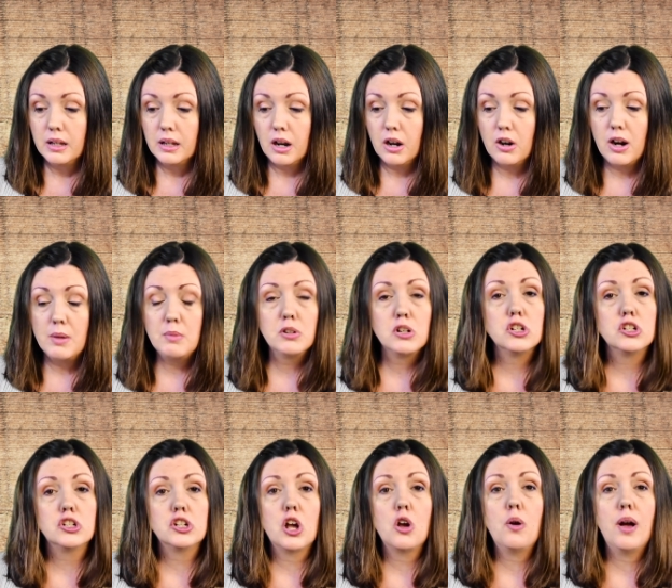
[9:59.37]
are able to
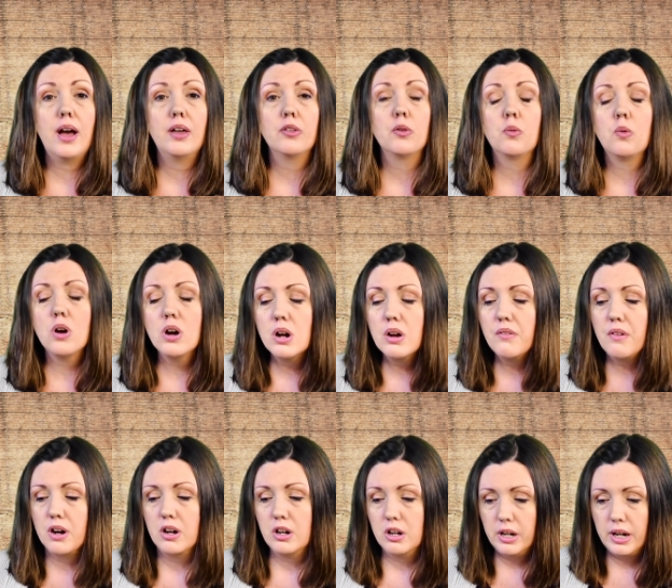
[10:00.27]
show how the work of
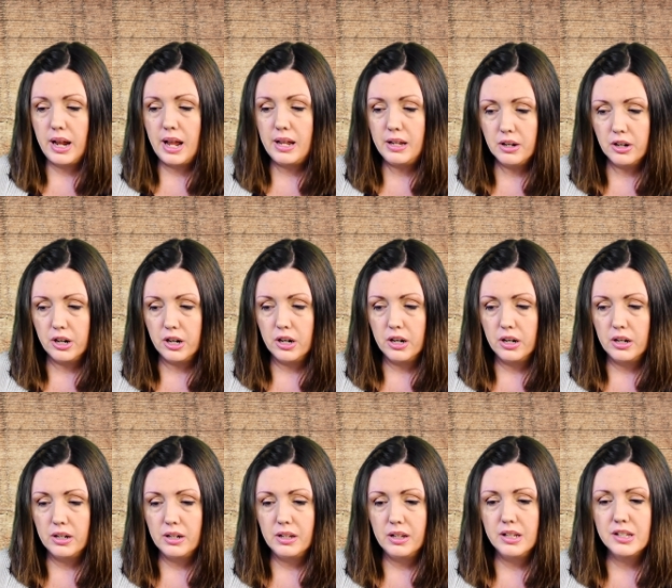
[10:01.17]
our Creator
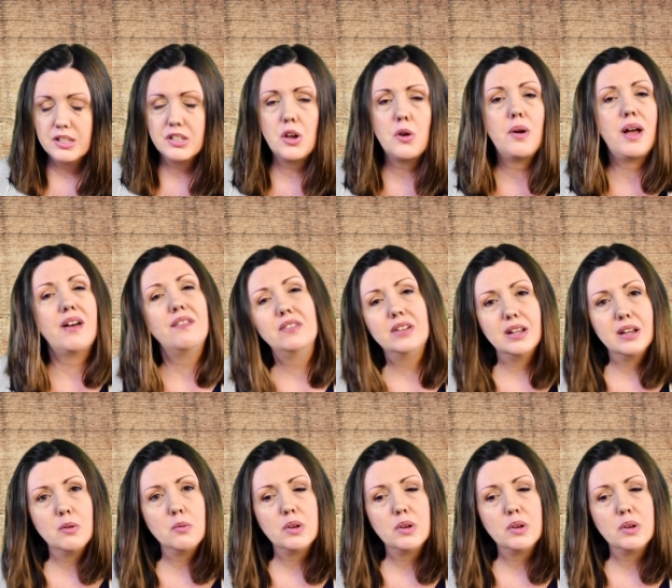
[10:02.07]
is so evident